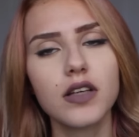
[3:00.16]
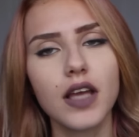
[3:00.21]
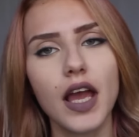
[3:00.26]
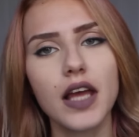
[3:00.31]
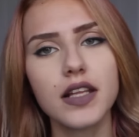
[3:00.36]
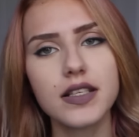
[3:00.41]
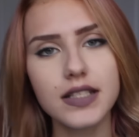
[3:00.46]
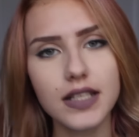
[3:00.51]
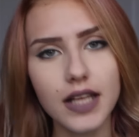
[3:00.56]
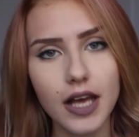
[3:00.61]
to
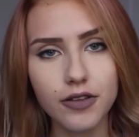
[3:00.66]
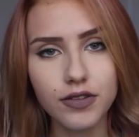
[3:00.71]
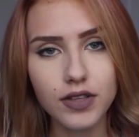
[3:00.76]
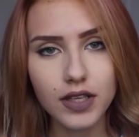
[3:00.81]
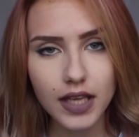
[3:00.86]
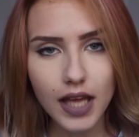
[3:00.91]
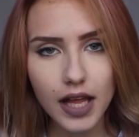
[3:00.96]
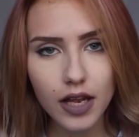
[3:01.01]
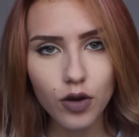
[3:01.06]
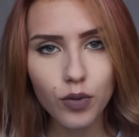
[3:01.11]
cancel out
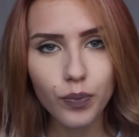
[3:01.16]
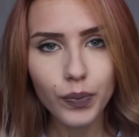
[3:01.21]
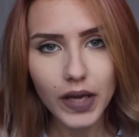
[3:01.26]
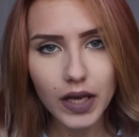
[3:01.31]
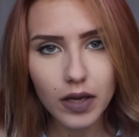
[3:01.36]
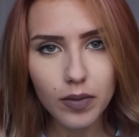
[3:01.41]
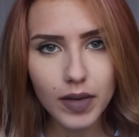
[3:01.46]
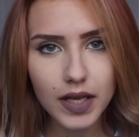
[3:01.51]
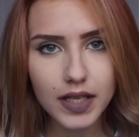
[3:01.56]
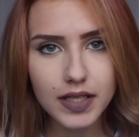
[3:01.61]
the yellow
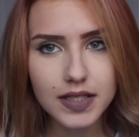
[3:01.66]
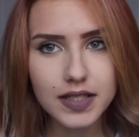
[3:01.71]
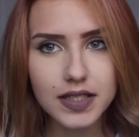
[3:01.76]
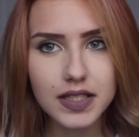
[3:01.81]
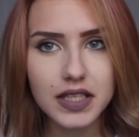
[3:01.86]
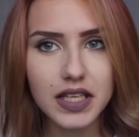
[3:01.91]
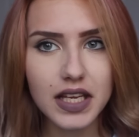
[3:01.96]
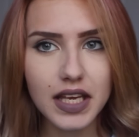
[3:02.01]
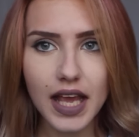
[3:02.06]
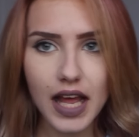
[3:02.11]

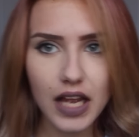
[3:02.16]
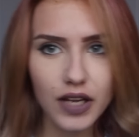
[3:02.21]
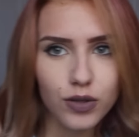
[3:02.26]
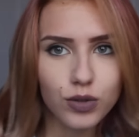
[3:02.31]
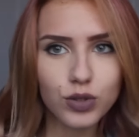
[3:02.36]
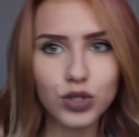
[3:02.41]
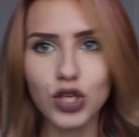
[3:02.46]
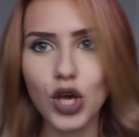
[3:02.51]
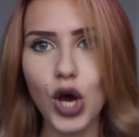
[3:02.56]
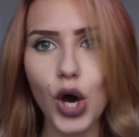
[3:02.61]
pigments, the
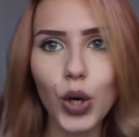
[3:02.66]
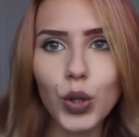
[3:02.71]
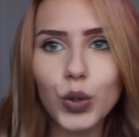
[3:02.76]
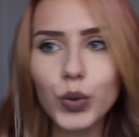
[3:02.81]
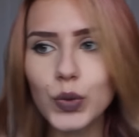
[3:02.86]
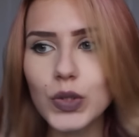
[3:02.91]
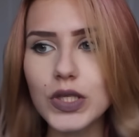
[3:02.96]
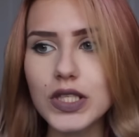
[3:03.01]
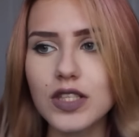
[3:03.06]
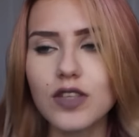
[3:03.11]
yellow
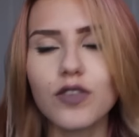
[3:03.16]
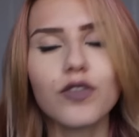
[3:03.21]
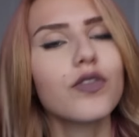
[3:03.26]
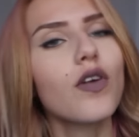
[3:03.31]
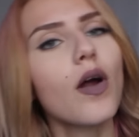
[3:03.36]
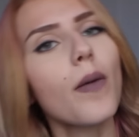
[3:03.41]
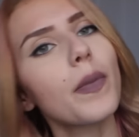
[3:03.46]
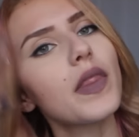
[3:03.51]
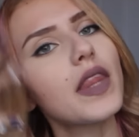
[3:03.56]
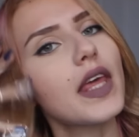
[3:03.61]
tones
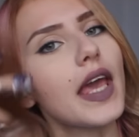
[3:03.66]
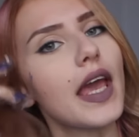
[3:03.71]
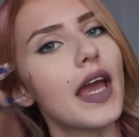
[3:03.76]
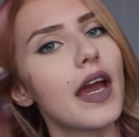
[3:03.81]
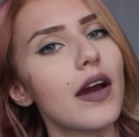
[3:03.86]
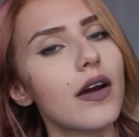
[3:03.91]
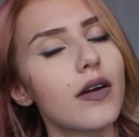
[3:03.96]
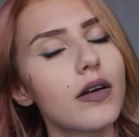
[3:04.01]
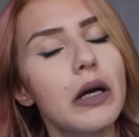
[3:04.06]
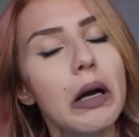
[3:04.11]
from the
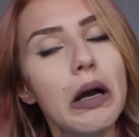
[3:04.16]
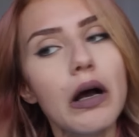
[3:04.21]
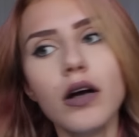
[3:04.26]
hair.